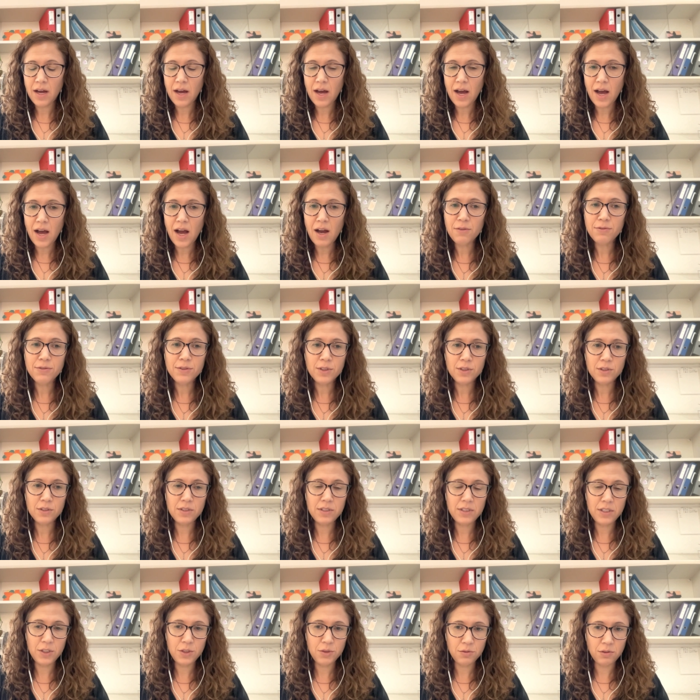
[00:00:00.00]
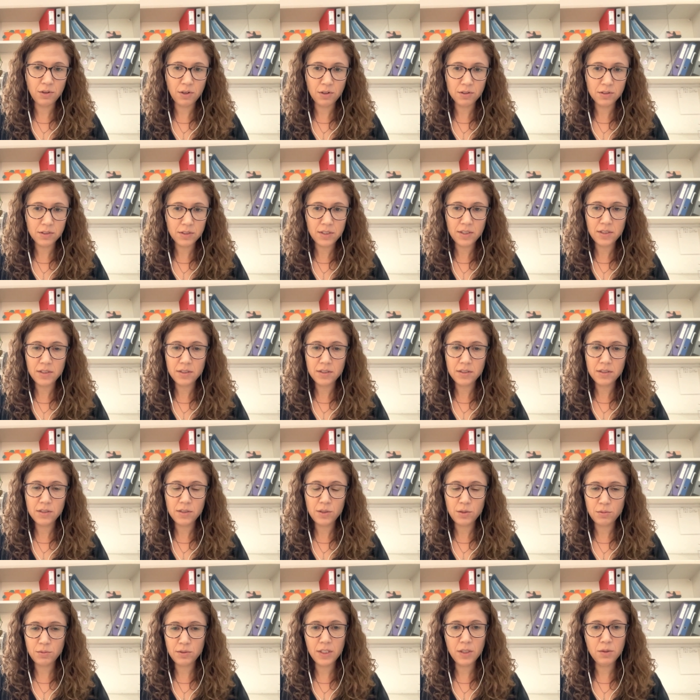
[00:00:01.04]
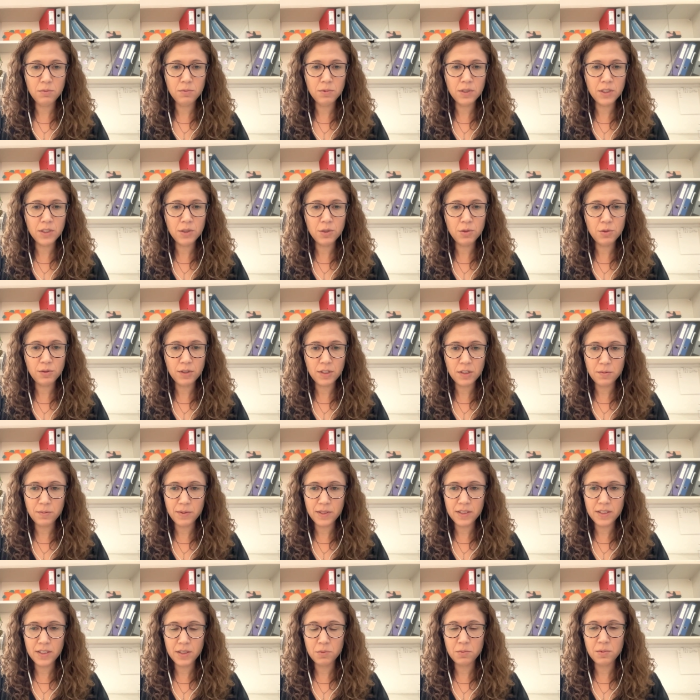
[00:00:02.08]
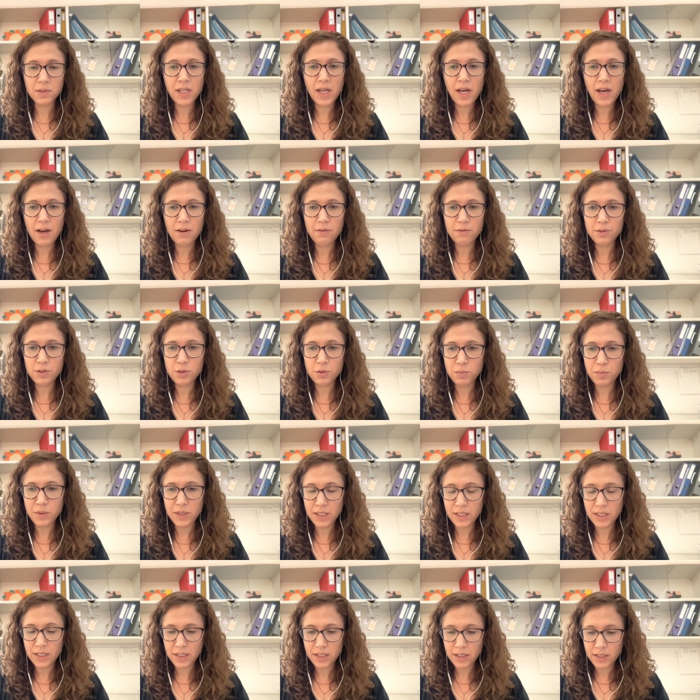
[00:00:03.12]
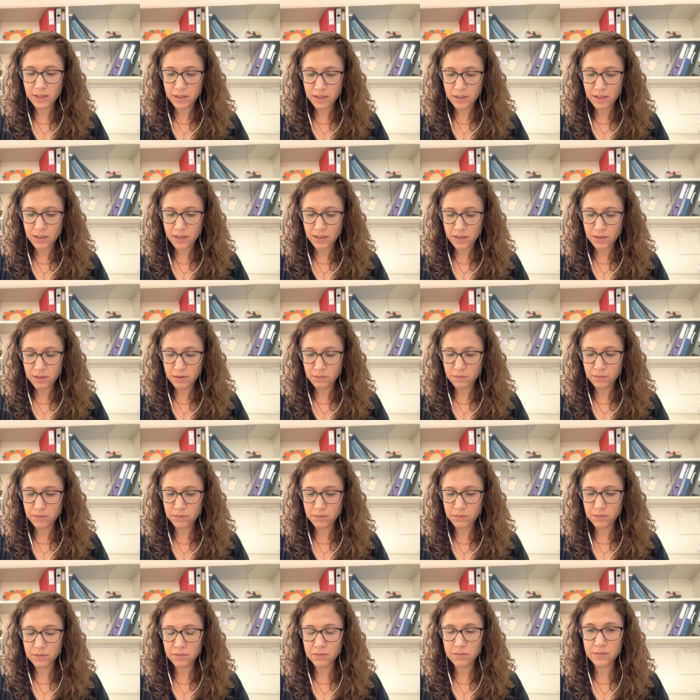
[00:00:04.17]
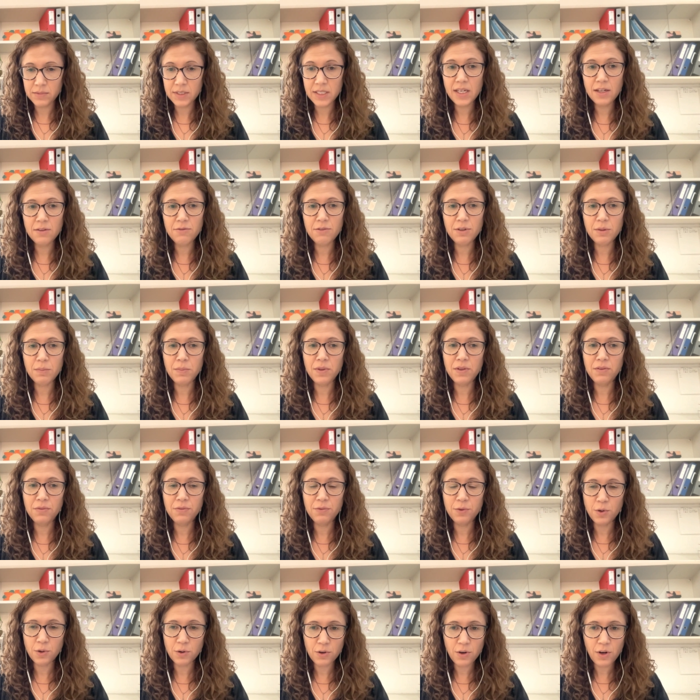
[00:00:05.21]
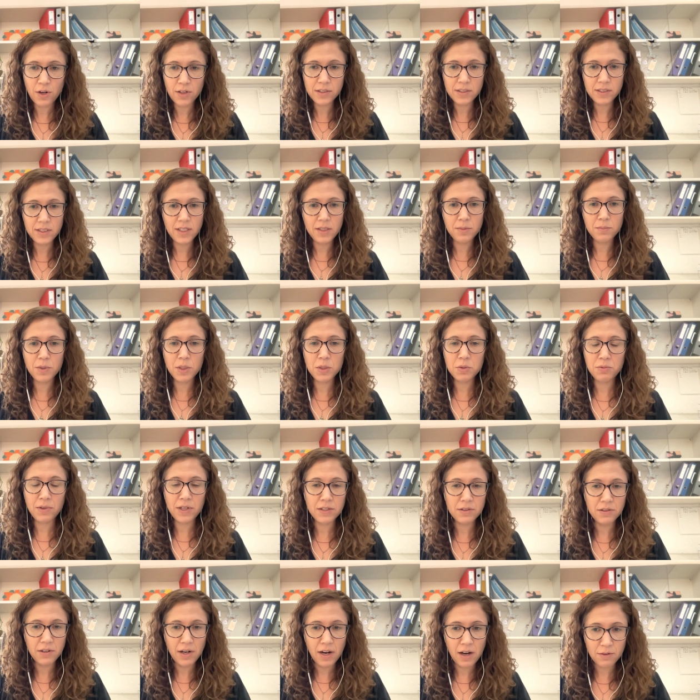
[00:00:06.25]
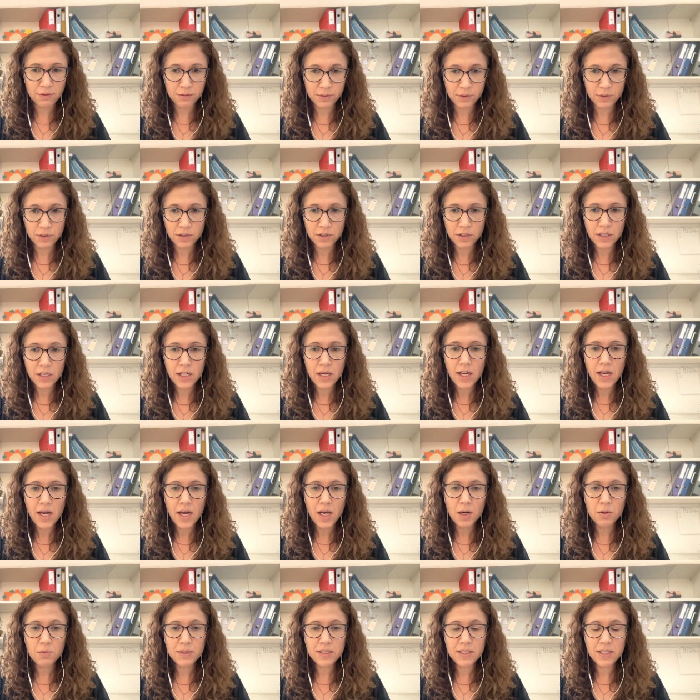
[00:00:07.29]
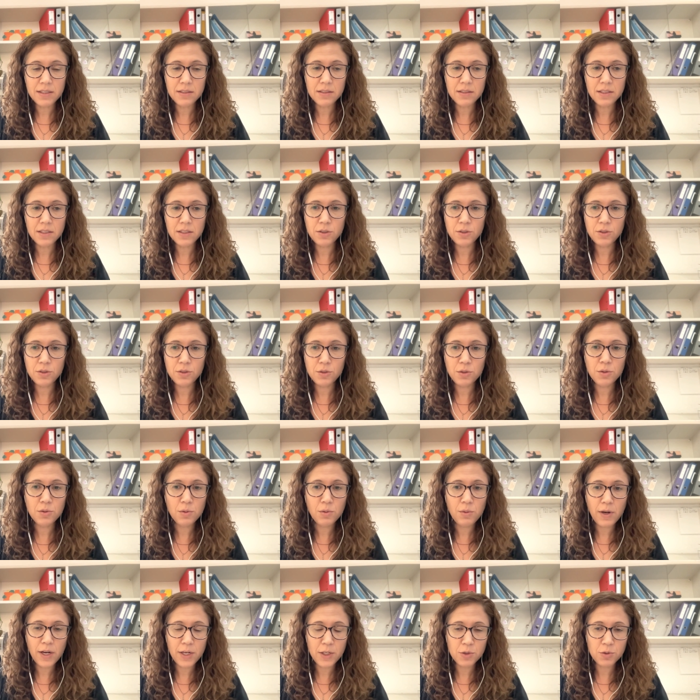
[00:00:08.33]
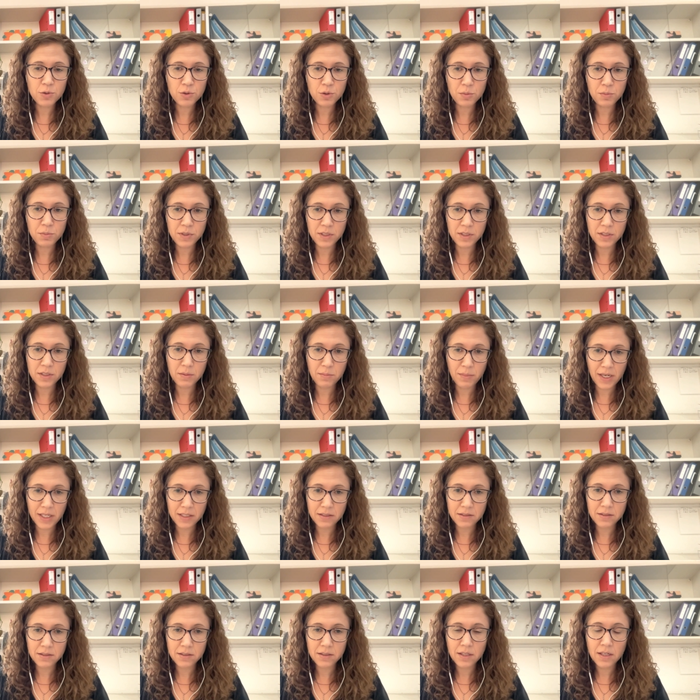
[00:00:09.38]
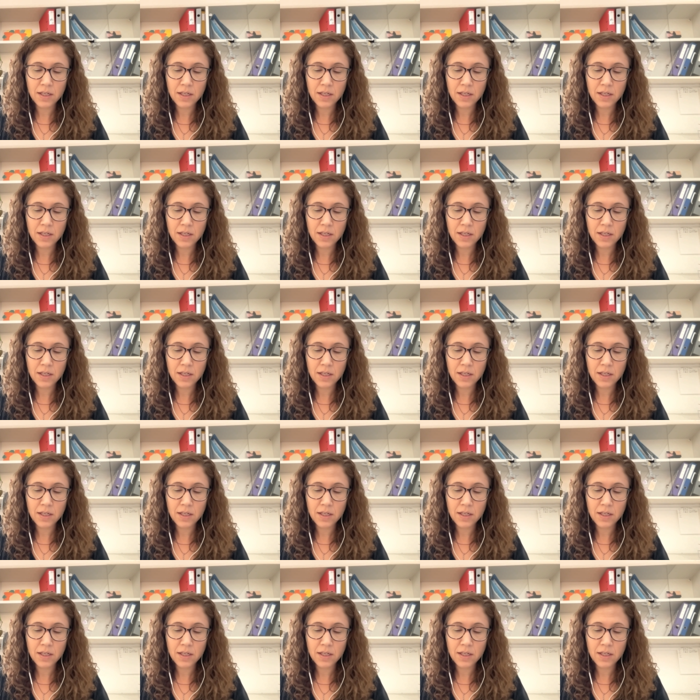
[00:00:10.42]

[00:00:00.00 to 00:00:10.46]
after a seizure onset. So, we didn't want a treatment that will have to be uh, given before onset, but rather after. And we tested two age groups in the mice